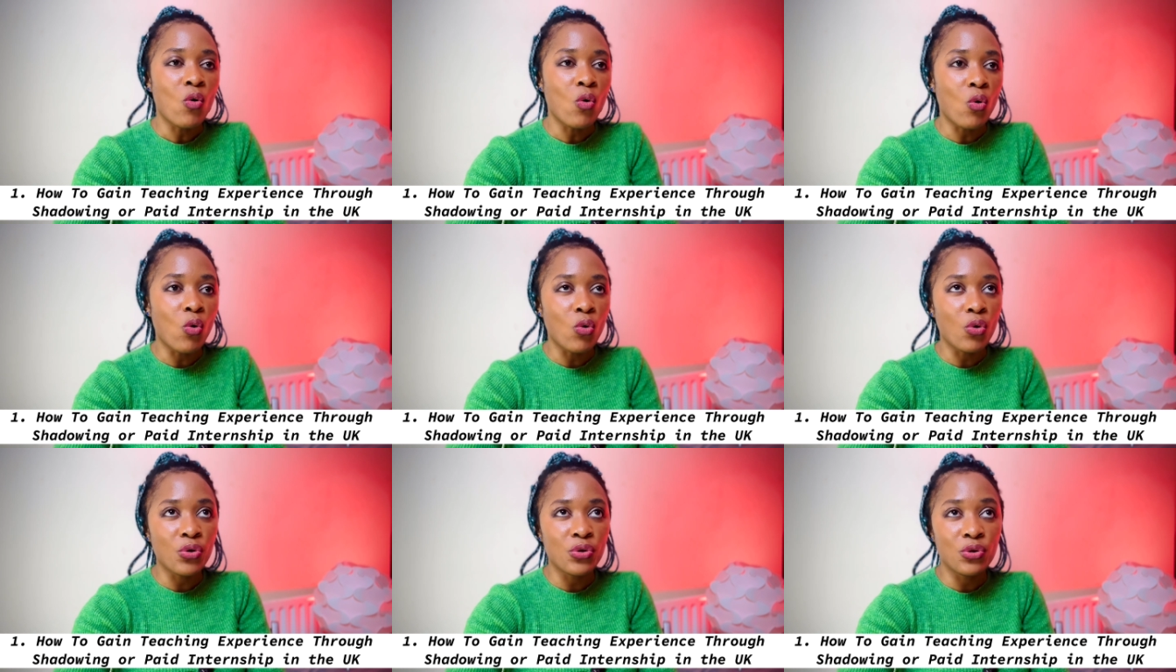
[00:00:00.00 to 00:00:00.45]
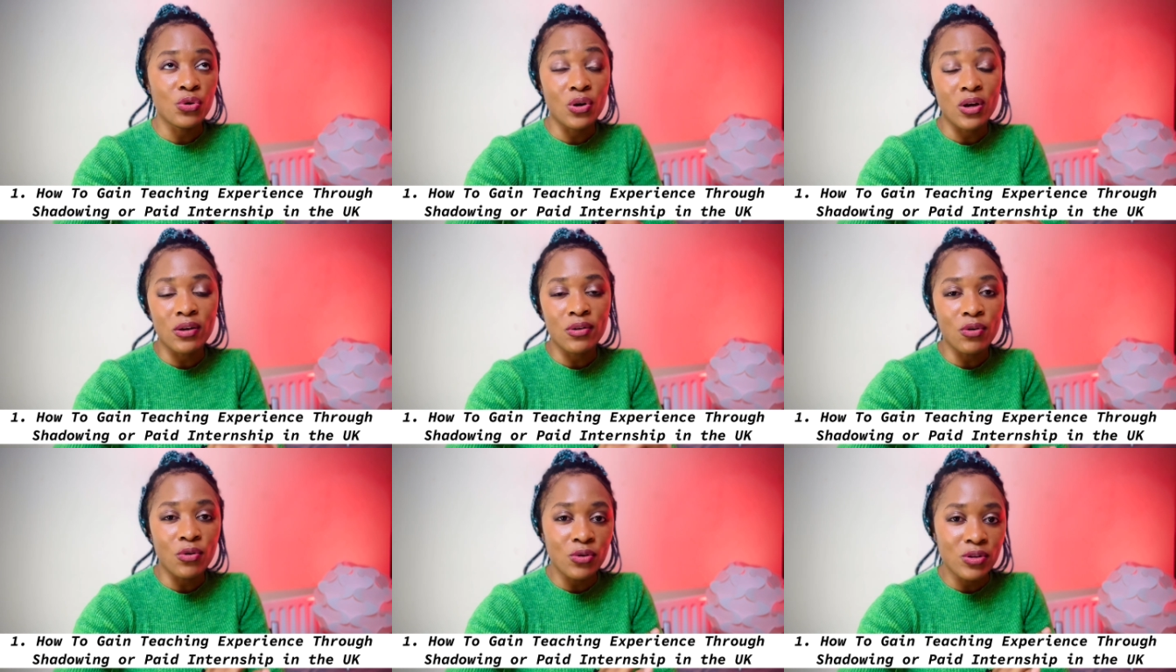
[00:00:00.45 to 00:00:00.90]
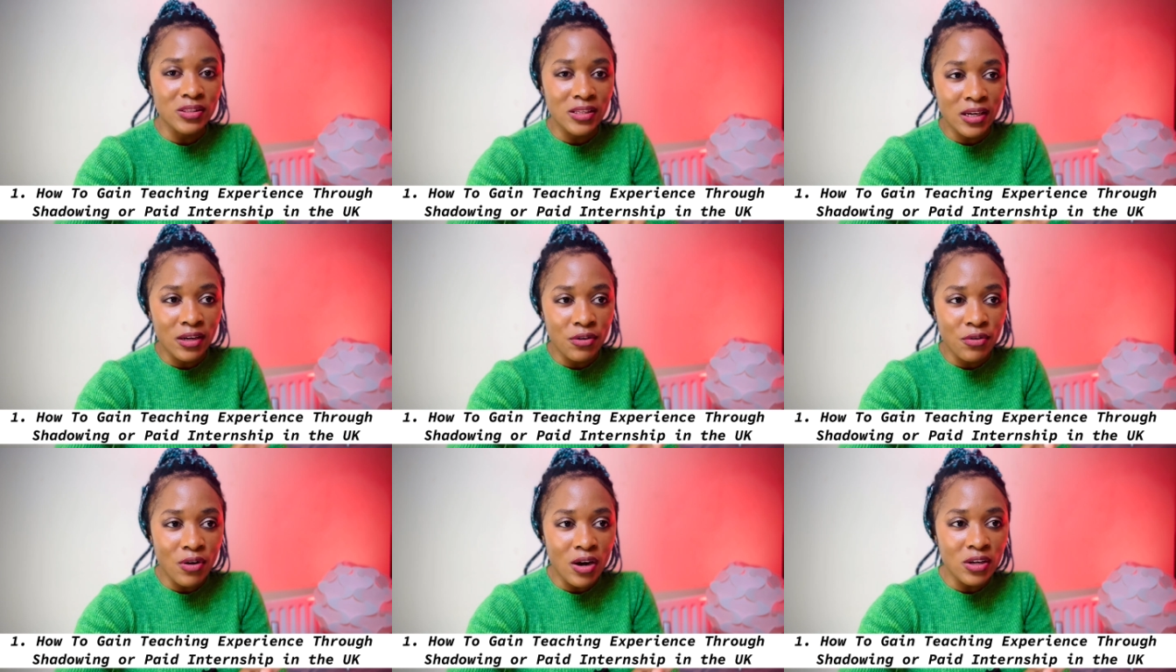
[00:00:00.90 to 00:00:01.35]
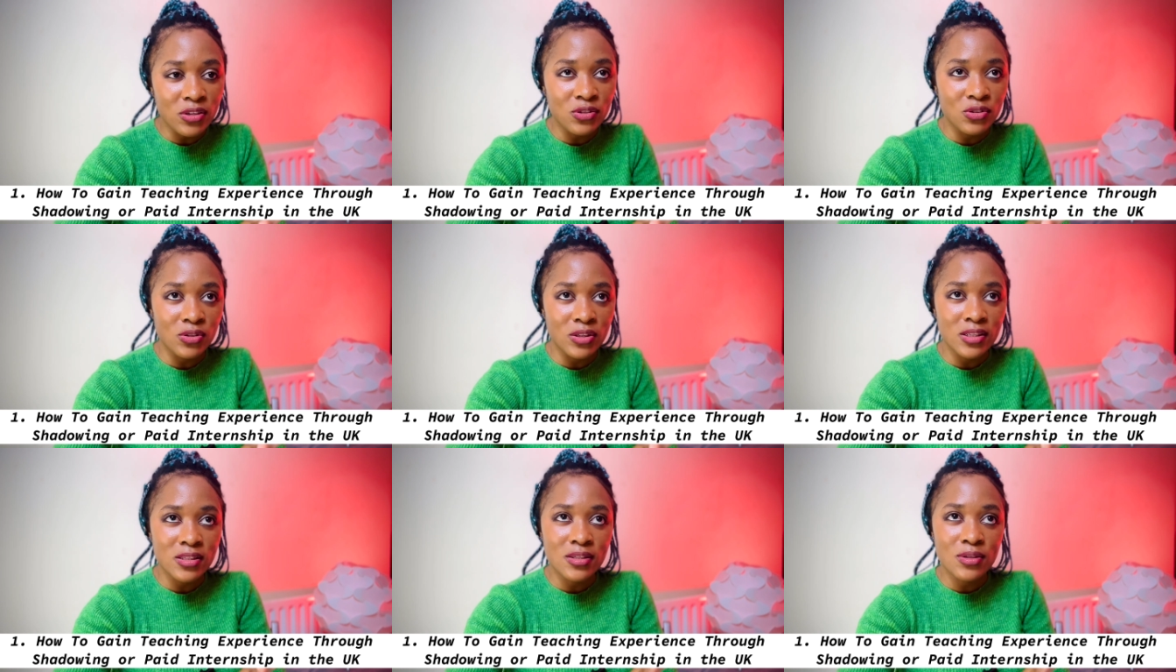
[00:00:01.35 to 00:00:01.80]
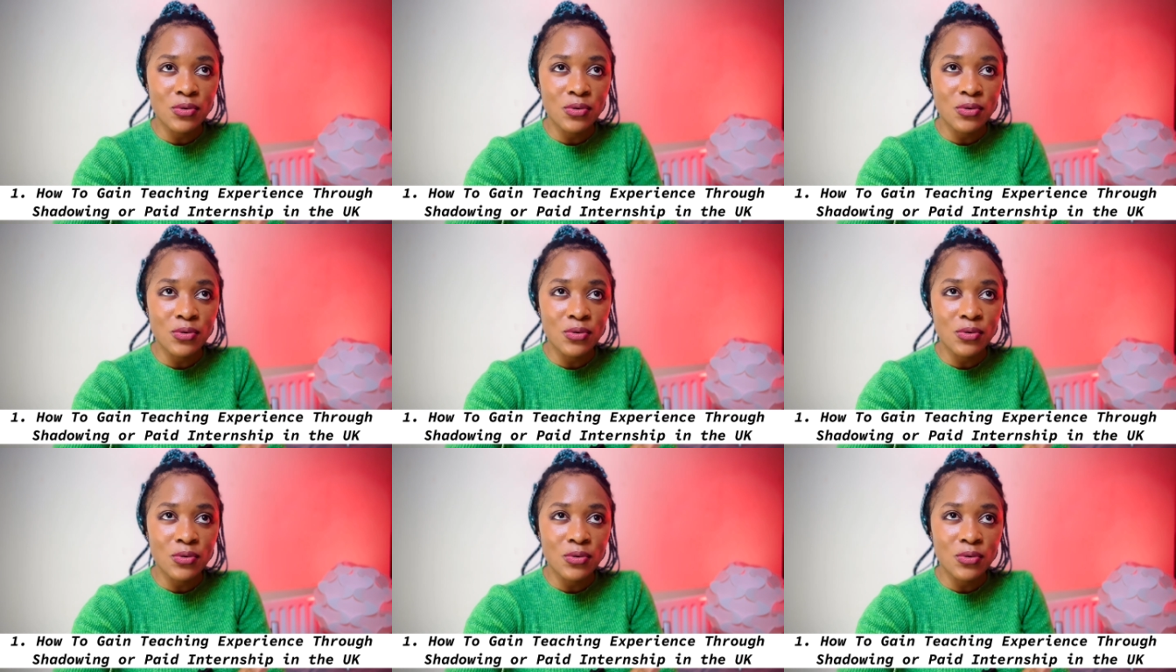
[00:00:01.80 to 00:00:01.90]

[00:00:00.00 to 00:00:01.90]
or you're an undergraduate